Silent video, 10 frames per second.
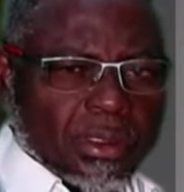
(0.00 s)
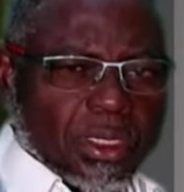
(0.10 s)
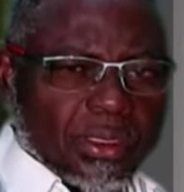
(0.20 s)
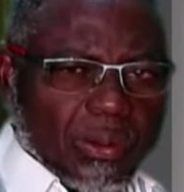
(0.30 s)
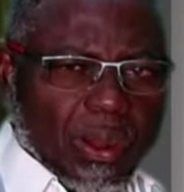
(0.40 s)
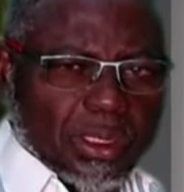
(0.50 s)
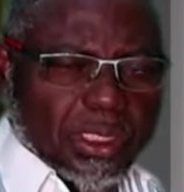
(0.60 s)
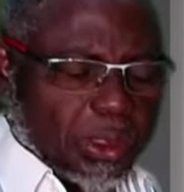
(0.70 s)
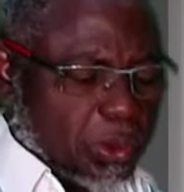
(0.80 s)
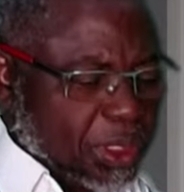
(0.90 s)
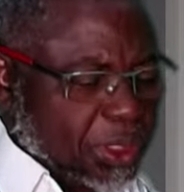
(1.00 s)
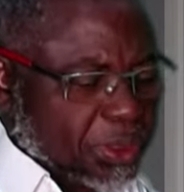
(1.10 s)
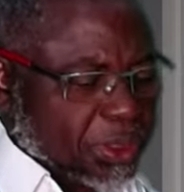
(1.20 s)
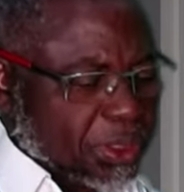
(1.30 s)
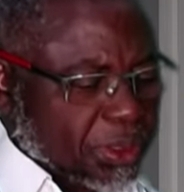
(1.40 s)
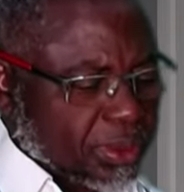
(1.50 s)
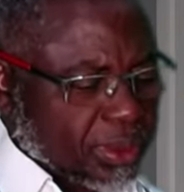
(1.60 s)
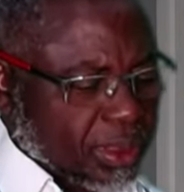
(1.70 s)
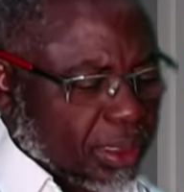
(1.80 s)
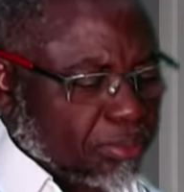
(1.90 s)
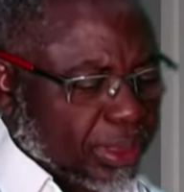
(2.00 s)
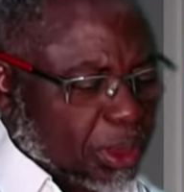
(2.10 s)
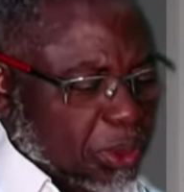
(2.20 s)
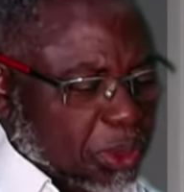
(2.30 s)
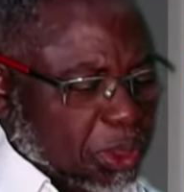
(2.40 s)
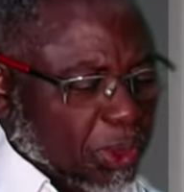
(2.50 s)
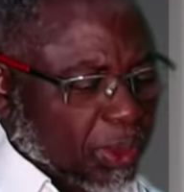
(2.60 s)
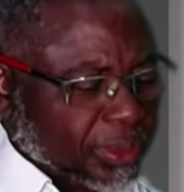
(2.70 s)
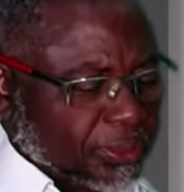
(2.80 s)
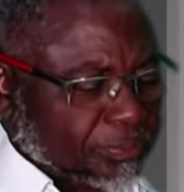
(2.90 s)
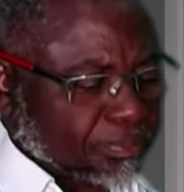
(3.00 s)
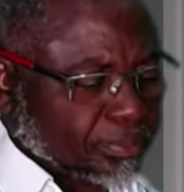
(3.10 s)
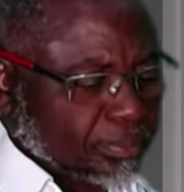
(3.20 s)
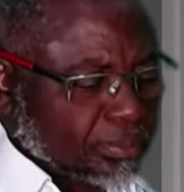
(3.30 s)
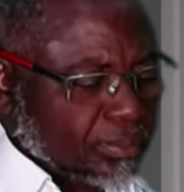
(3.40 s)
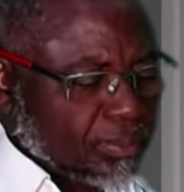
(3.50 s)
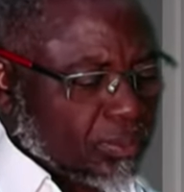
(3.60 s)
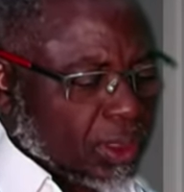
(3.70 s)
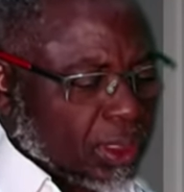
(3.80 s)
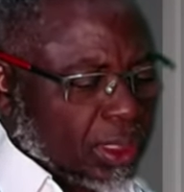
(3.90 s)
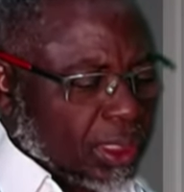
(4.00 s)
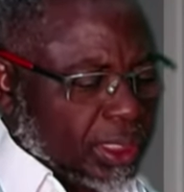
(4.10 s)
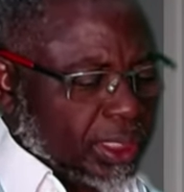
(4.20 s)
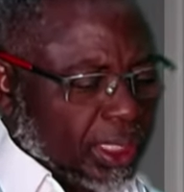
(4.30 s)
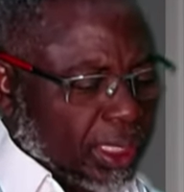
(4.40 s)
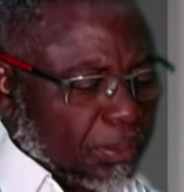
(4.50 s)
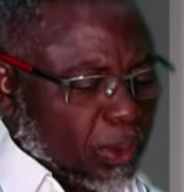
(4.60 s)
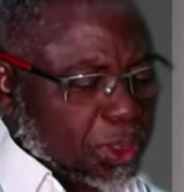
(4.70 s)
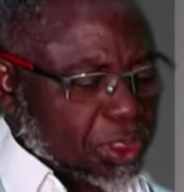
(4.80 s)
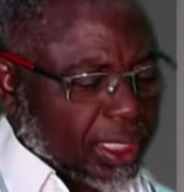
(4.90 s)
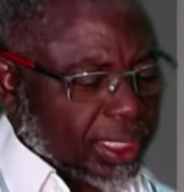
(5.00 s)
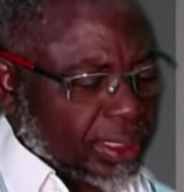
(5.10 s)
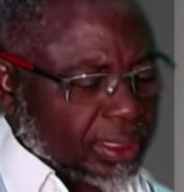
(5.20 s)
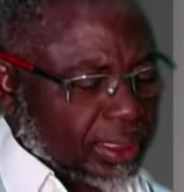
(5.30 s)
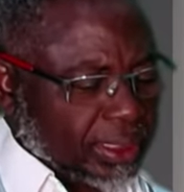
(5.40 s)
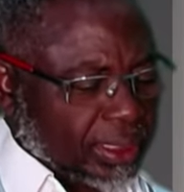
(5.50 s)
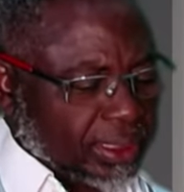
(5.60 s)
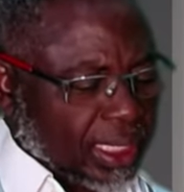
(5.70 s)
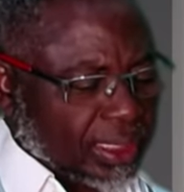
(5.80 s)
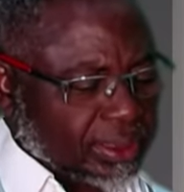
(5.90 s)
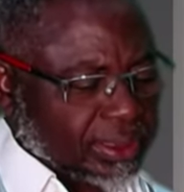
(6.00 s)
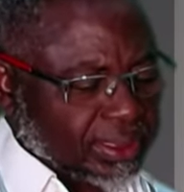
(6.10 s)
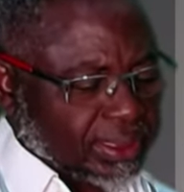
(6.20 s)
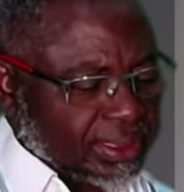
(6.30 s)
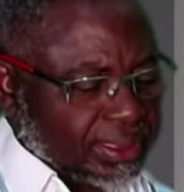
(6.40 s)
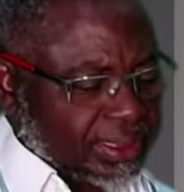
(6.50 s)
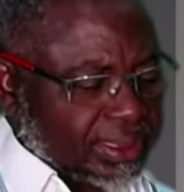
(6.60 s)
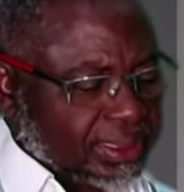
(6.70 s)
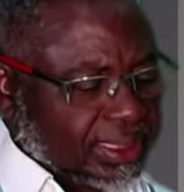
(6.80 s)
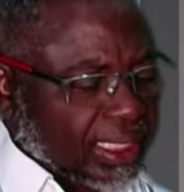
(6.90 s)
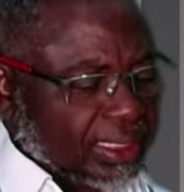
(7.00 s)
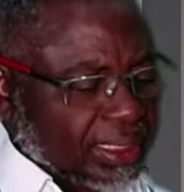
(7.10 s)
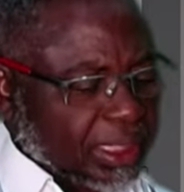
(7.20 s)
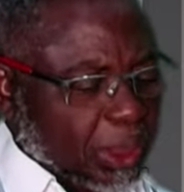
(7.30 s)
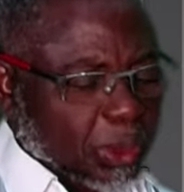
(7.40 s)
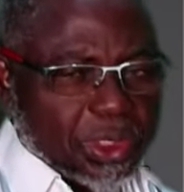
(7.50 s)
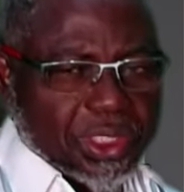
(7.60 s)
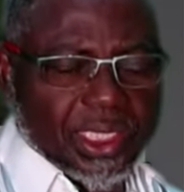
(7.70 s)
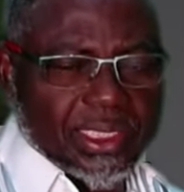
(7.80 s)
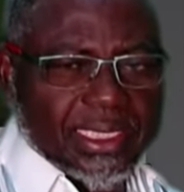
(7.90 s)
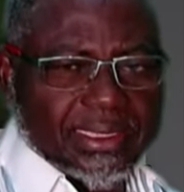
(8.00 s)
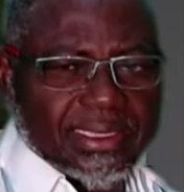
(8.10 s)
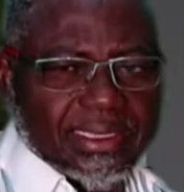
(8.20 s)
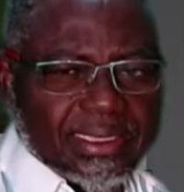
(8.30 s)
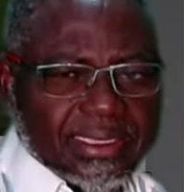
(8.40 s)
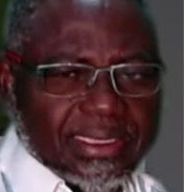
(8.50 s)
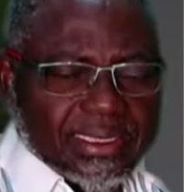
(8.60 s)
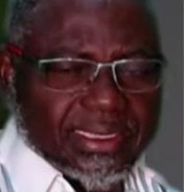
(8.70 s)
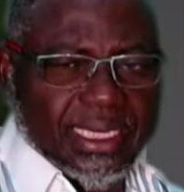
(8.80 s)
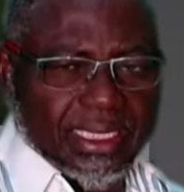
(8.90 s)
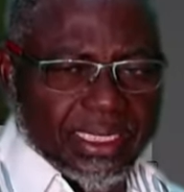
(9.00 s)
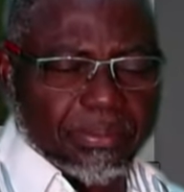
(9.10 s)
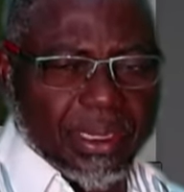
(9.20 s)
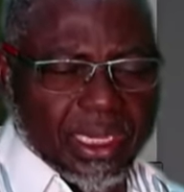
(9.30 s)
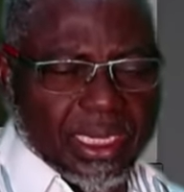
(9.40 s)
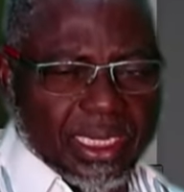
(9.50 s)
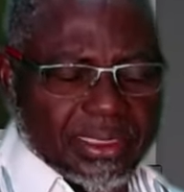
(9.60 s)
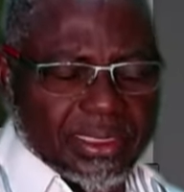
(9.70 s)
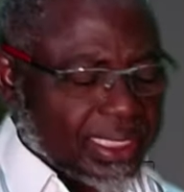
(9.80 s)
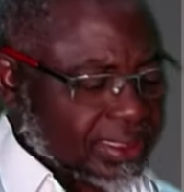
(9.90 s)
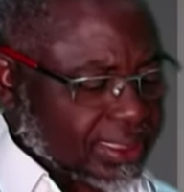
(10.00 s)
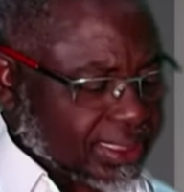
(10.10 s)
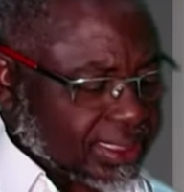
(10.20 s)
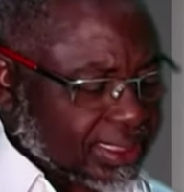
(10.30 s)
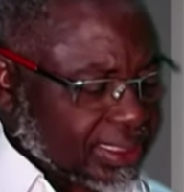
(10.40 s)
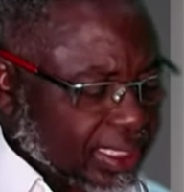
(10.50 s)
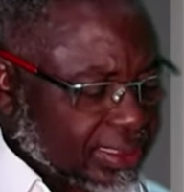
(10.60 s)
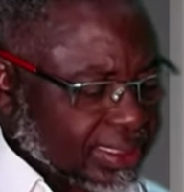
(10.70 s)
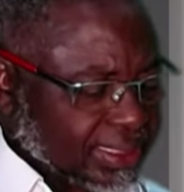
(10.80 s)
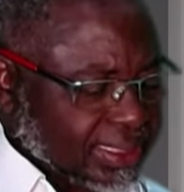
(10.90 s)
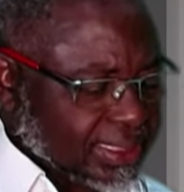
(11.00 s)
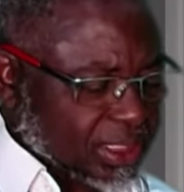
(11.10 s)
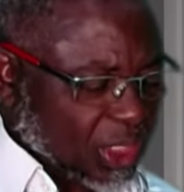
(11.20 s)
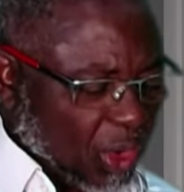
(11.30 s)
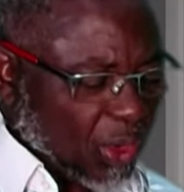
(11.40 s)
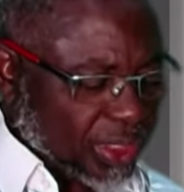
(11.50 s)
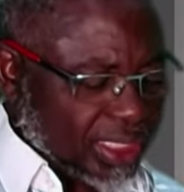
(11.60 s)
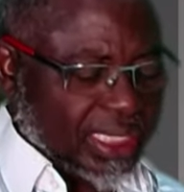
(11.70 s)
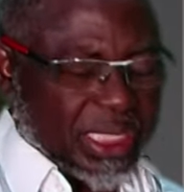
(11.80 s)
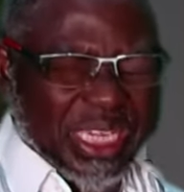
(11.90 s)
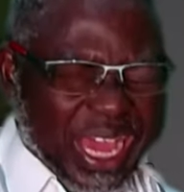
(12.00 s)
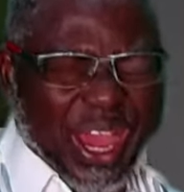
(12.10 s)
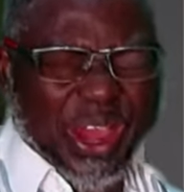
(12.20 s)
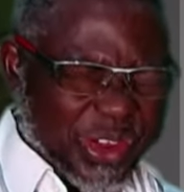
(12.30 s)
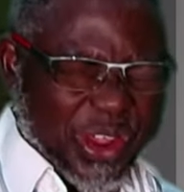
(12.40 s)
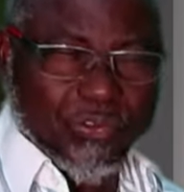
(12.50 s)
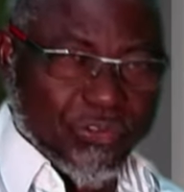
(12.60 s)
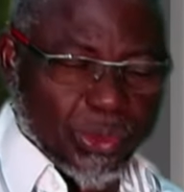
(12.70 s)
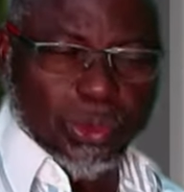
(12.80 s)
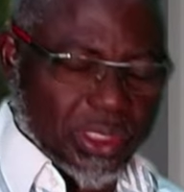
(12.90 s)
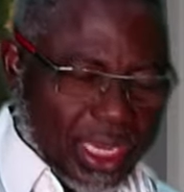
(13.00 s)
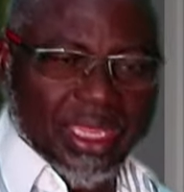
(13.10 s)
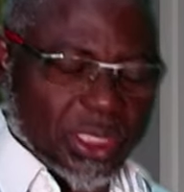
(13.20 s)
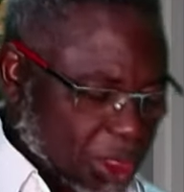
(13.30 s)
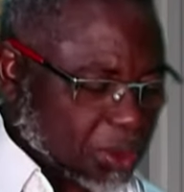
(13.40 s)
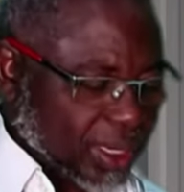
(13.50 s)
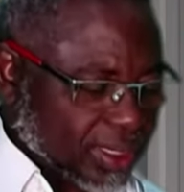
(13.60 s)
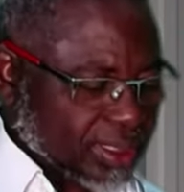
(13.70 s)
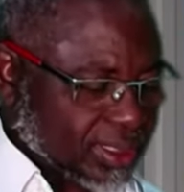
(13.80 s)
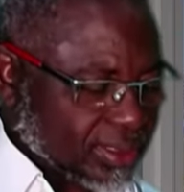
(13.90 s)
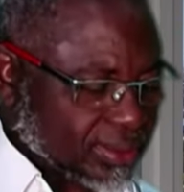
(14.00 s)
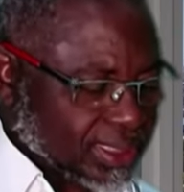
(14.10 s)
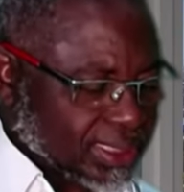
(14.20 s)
Turn around situations and bring you joy. Yerabo Shaya Dada, Italirido Shaya, Nadiba Katati Seta. God is our refuge and strength,